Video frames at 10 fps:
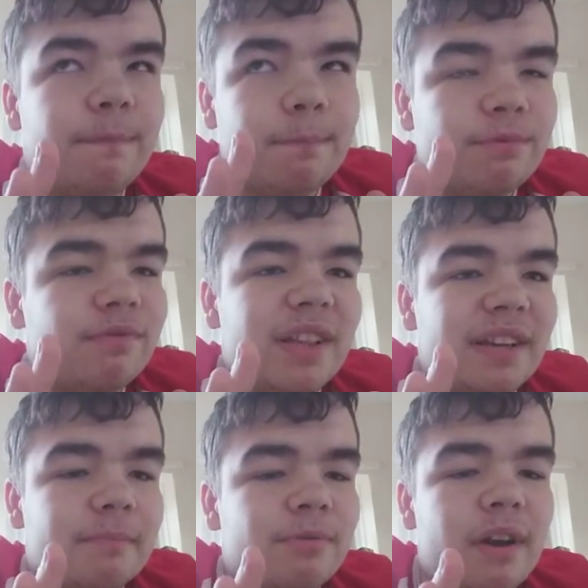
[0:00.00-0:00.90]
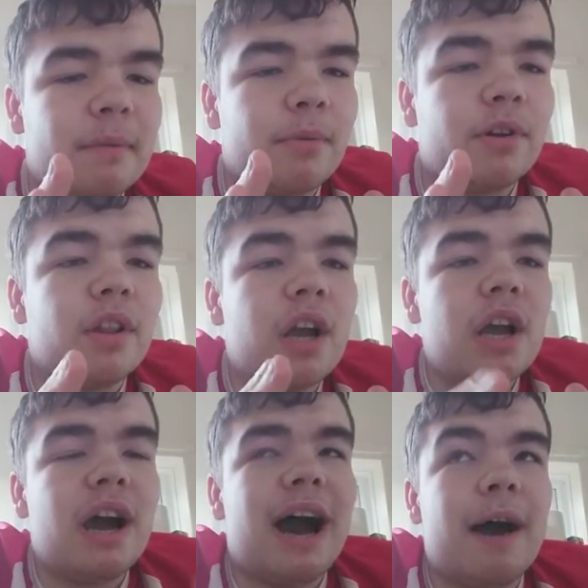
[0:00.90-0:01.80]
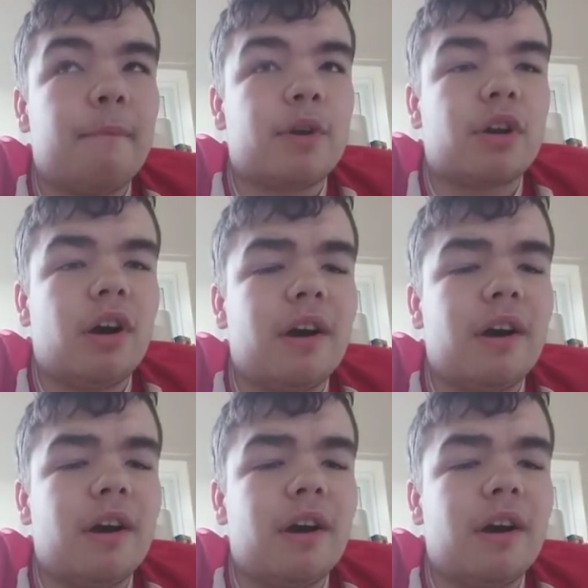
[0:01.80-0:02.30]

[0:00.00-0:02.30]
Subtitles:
brilliant pretty much. And we got